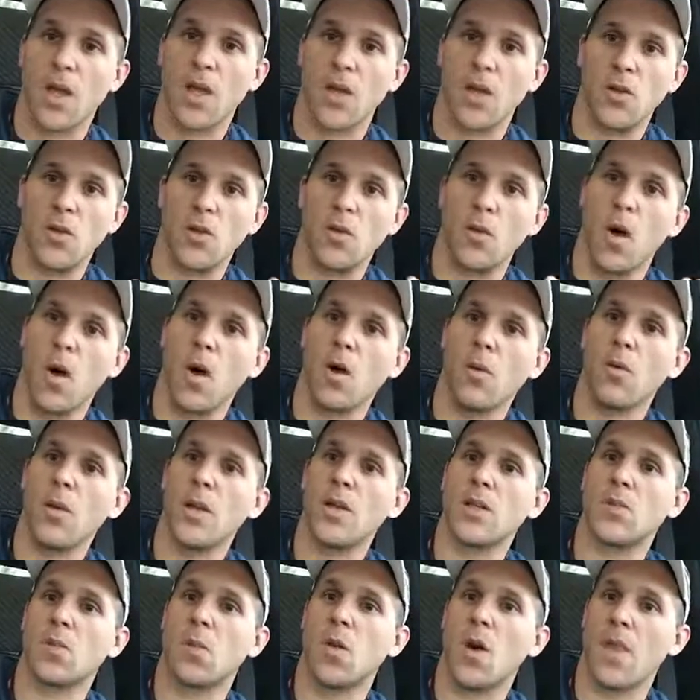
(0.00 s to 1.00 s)
And you
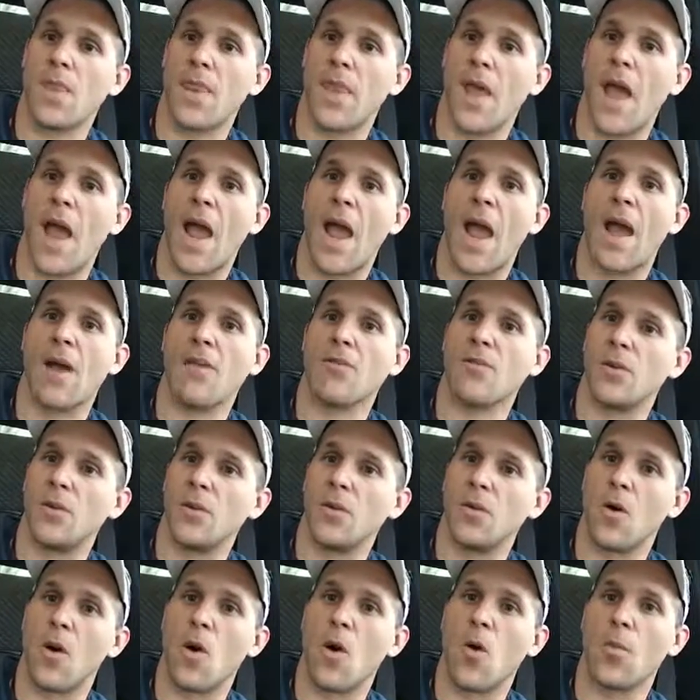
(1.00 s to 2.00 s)
always want that
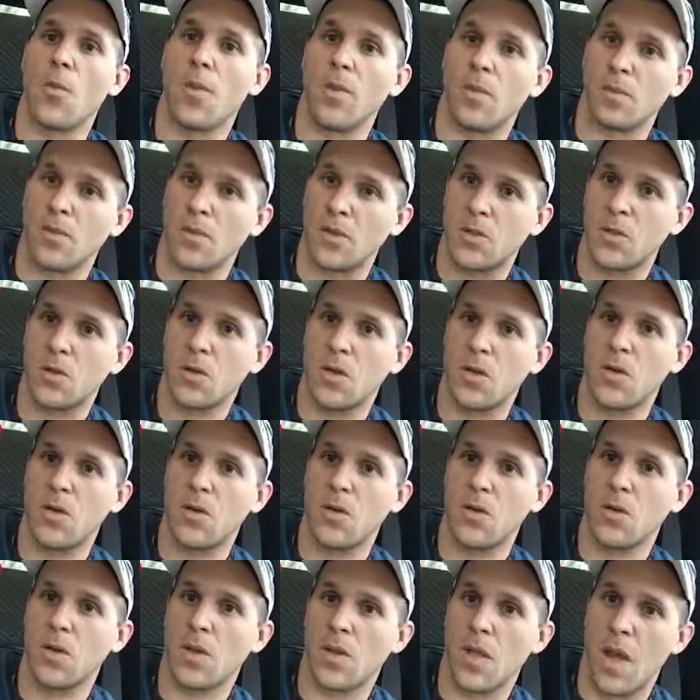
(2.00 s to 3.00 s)
avenue open between
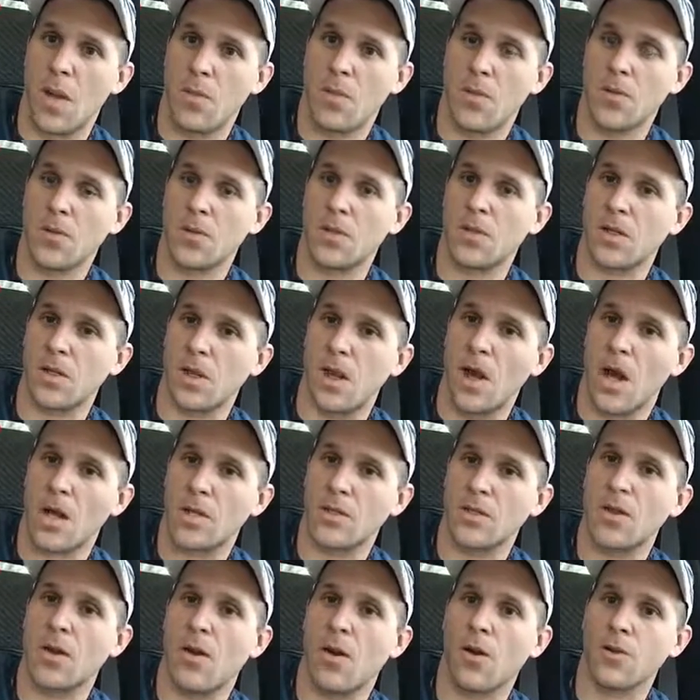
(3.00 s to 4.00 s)
you and that person
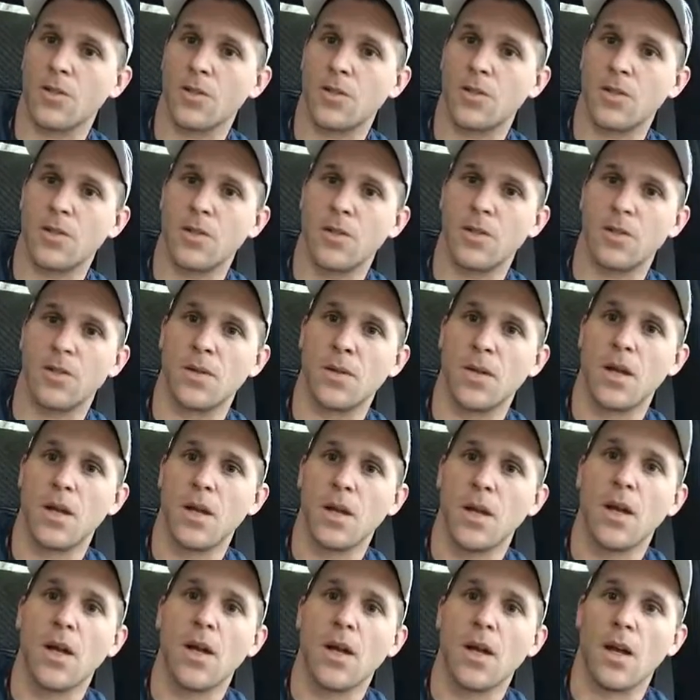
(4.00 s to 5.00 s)
God's called you to,
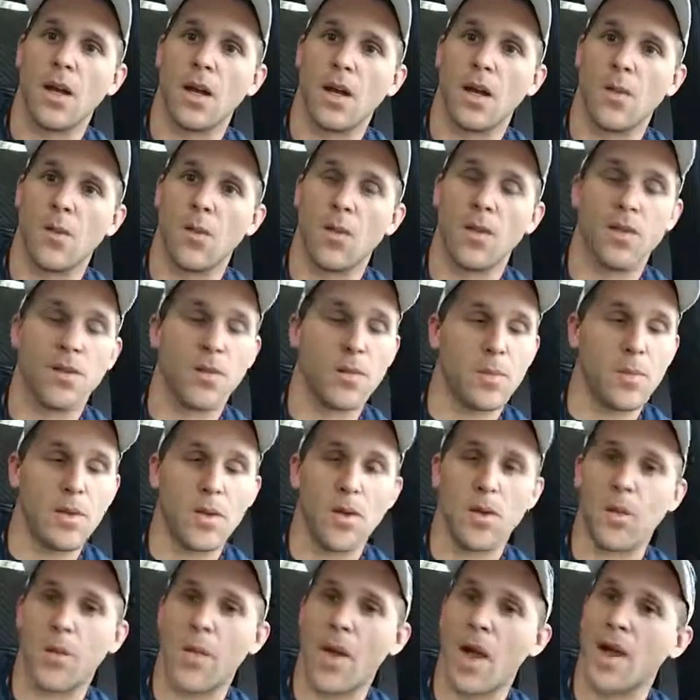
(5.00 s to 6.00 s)
uh, whether it be
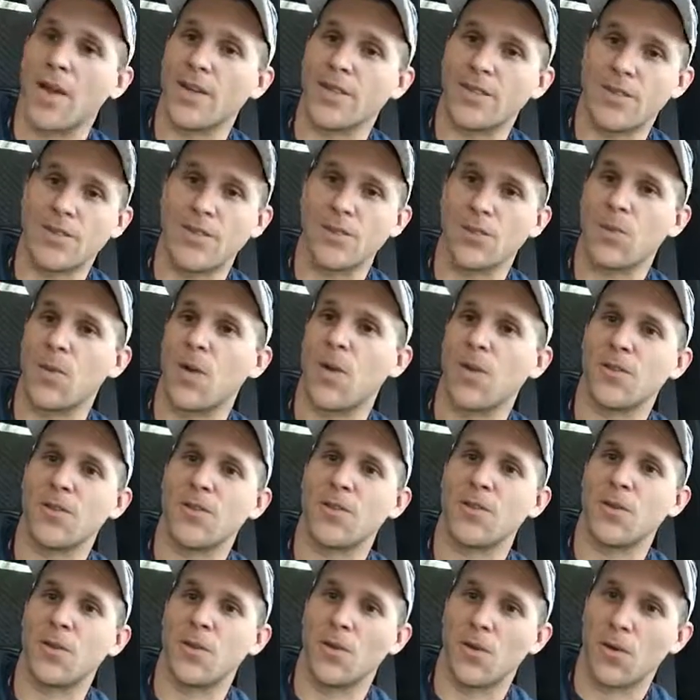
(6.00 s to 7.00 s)
your pastor,
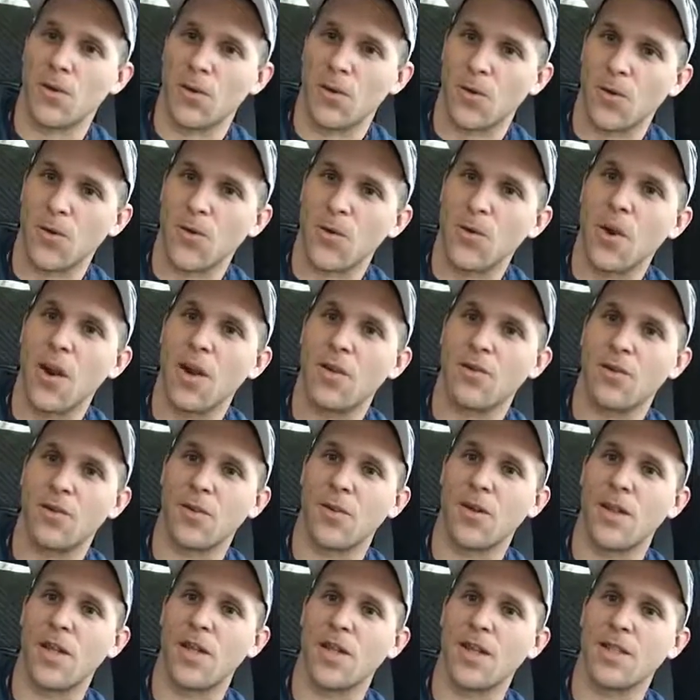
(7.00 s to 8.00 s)
sponsor,
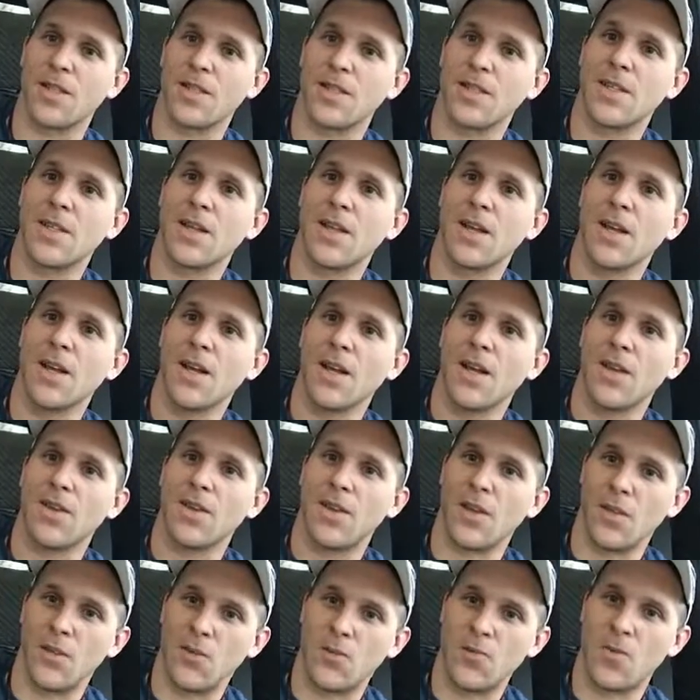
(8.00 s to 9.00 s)
whoever it is
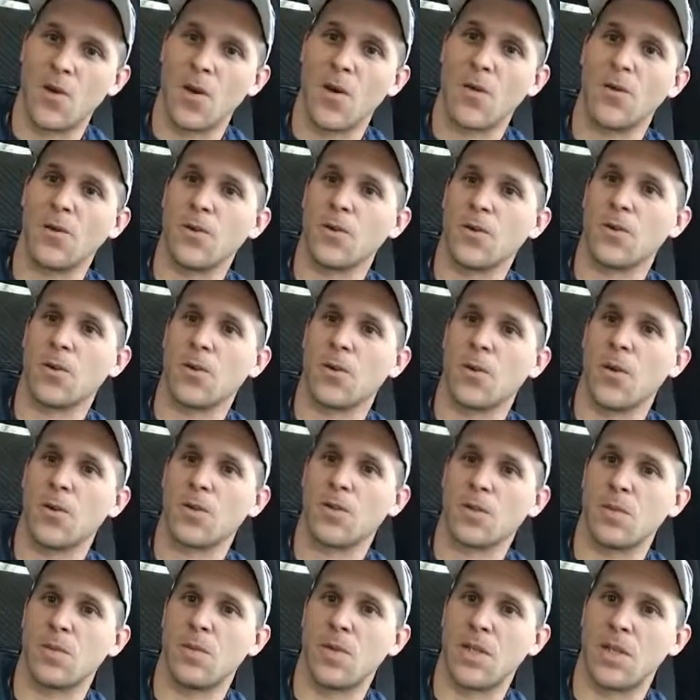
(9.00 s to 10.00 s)
that you know you're
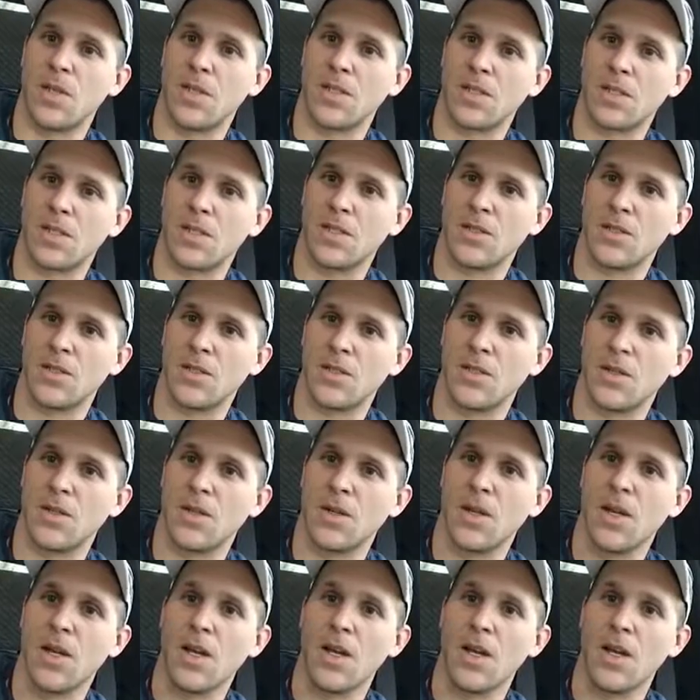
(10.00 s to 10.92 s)
supposed to be listening to.